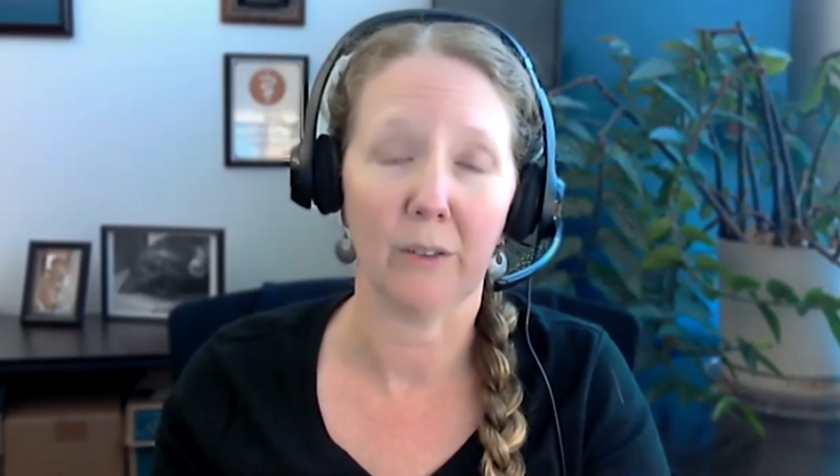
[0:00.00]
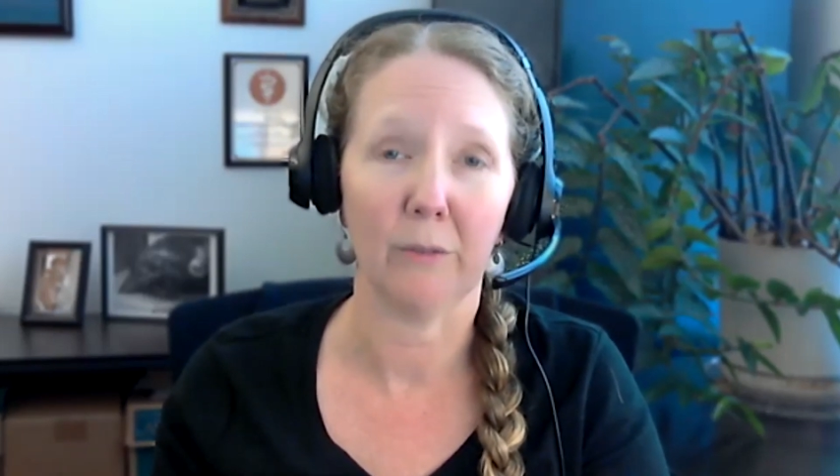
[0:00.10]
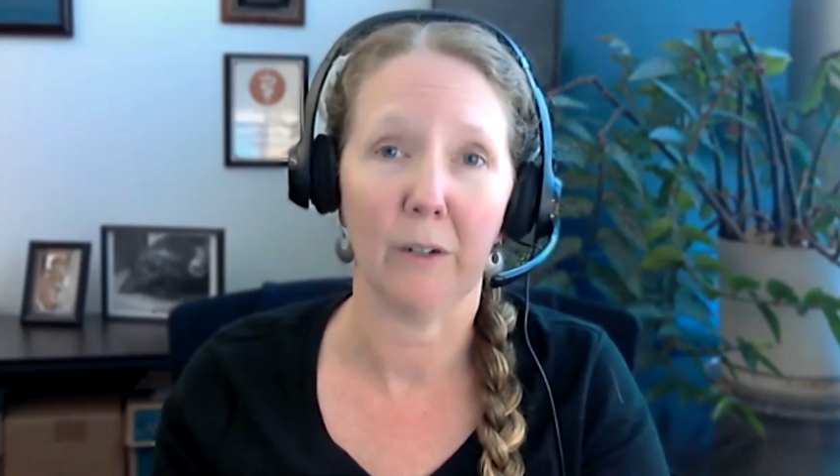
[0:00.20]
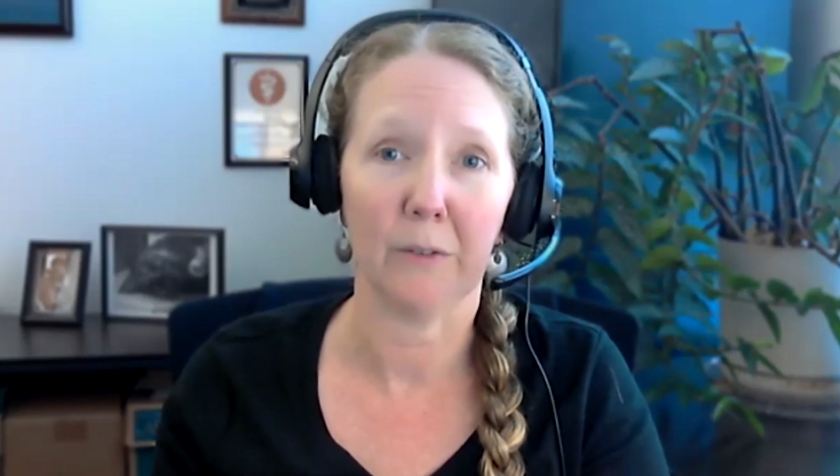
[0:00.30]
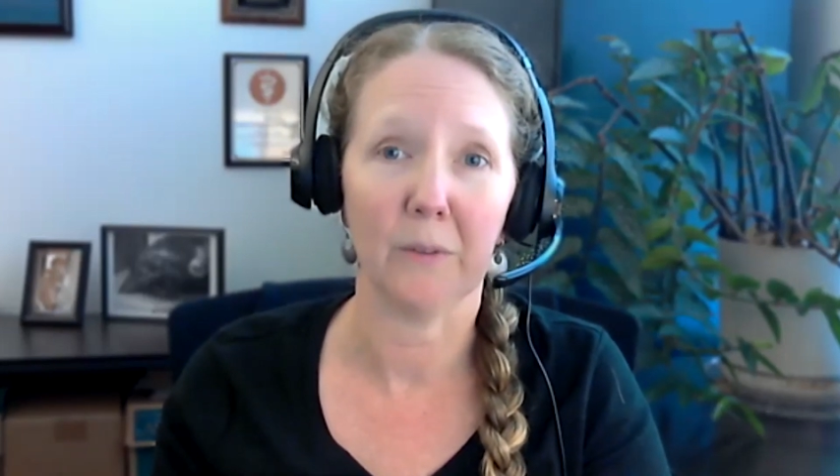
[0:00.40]
their
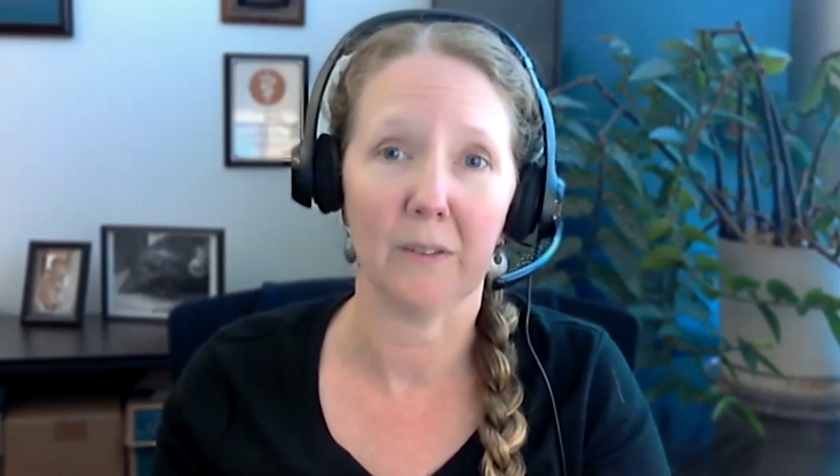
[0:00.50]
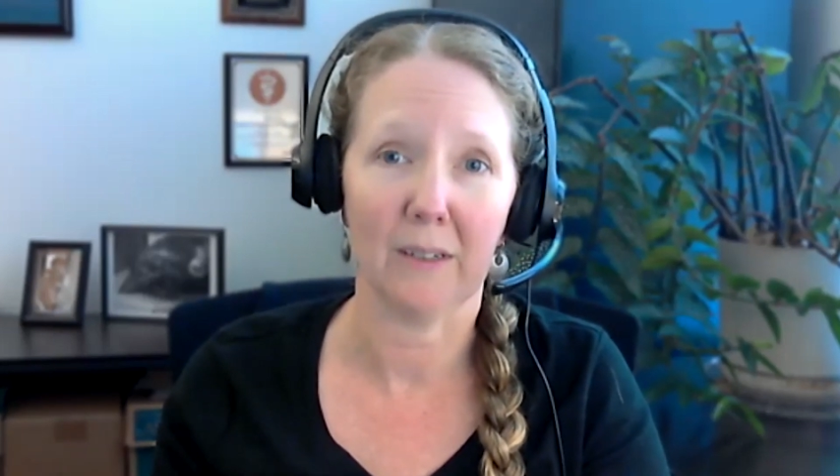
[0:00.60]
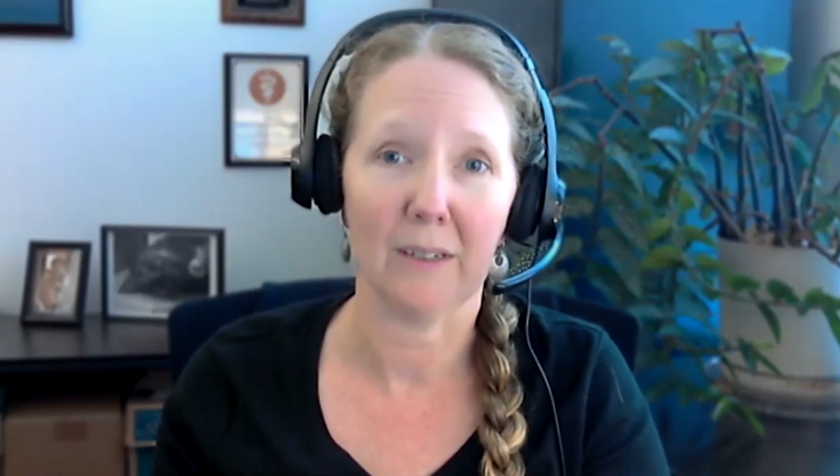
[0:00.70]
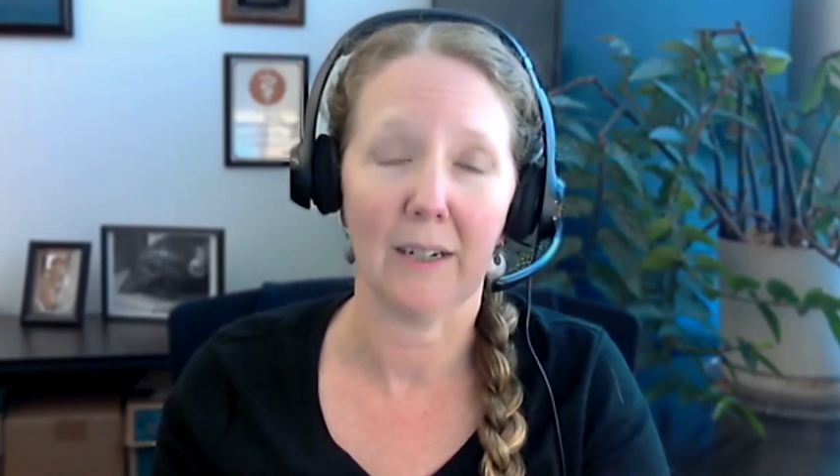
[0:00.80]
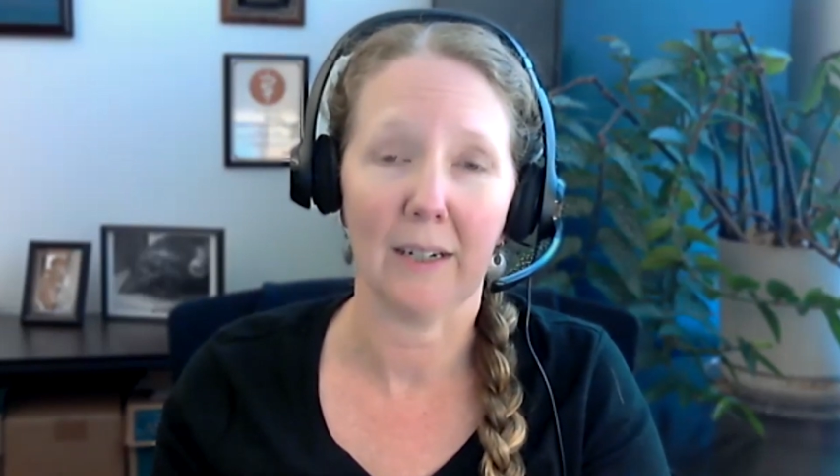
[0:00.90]
phosphorus
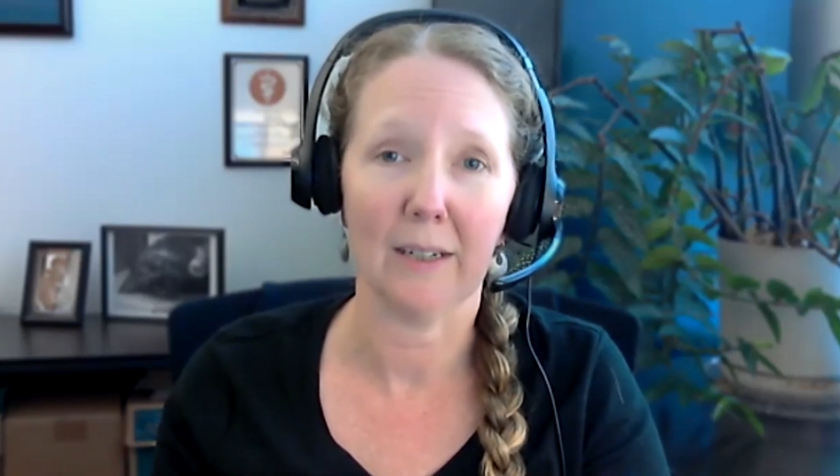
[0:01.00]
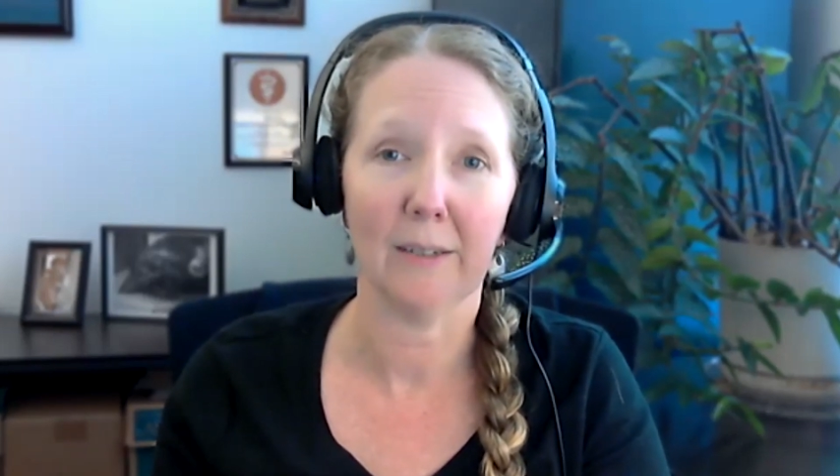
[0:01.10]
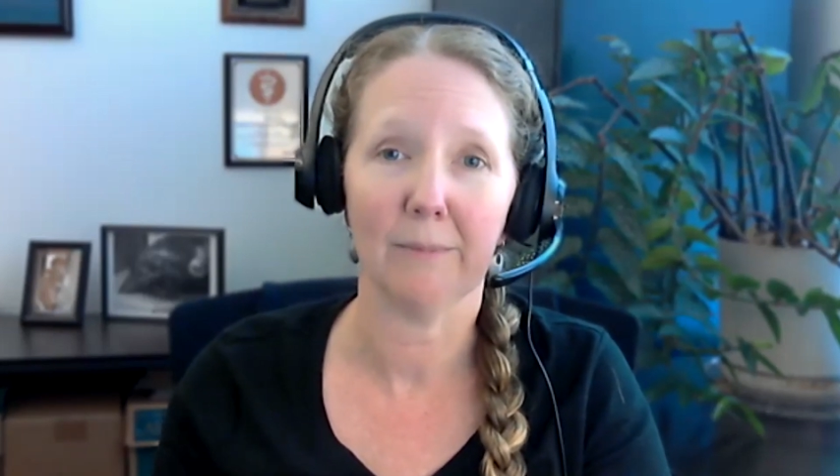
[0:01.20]
intake.